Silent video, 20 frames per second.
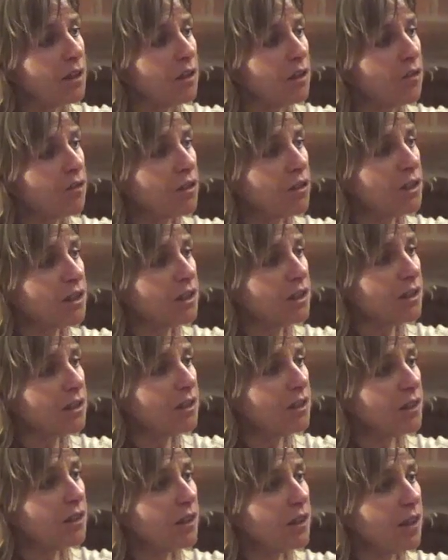Look at it,
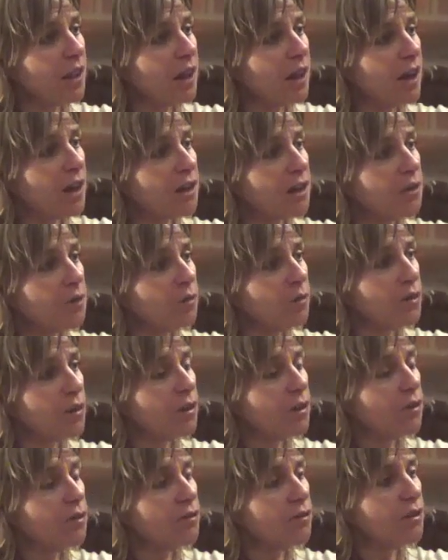I don't want
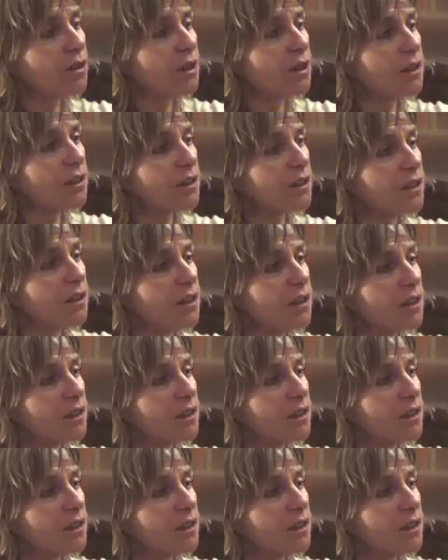to lose this.